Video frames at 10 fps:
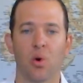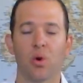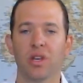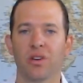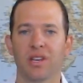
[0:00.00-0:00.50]
or
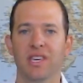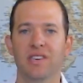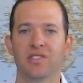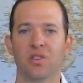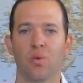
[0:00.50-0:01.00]
you can go to
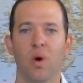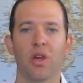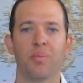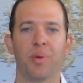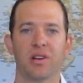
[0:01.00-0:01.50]

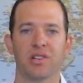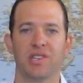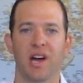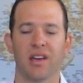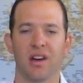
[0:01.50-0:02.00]

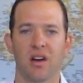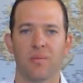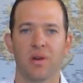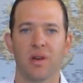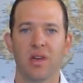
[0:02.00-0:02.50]

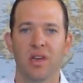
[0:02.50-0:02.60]
KeystoneWealthPartners.com